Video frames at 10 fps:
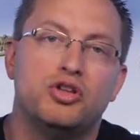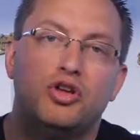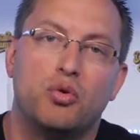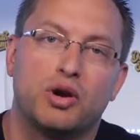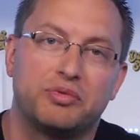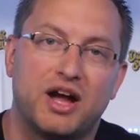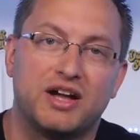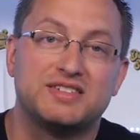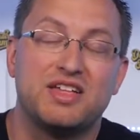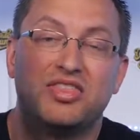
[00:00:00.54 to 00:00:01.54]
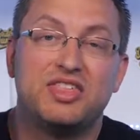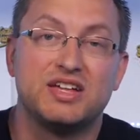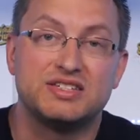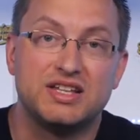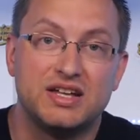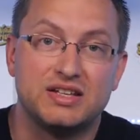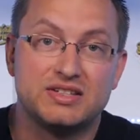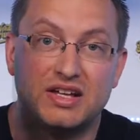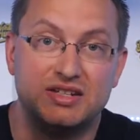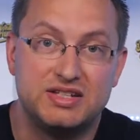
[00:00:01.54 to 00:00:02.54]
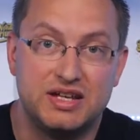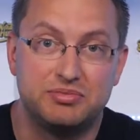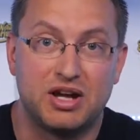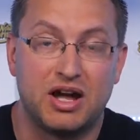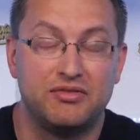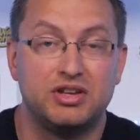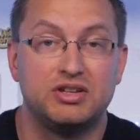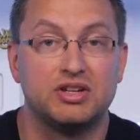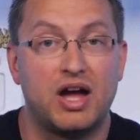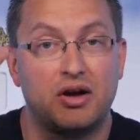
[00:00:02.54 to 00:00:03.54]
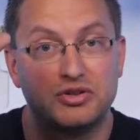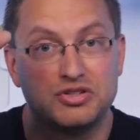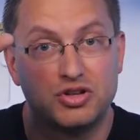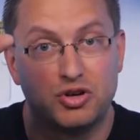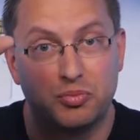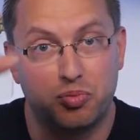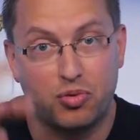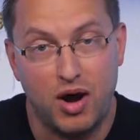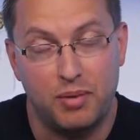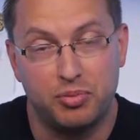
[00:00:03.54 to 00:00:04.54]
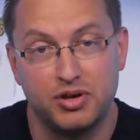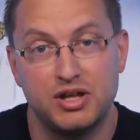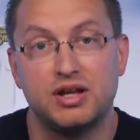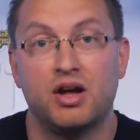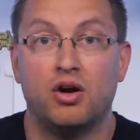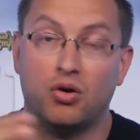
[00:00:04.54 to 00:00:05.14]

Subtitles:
Yo, what up guys? This is a deep dive into how to secure property,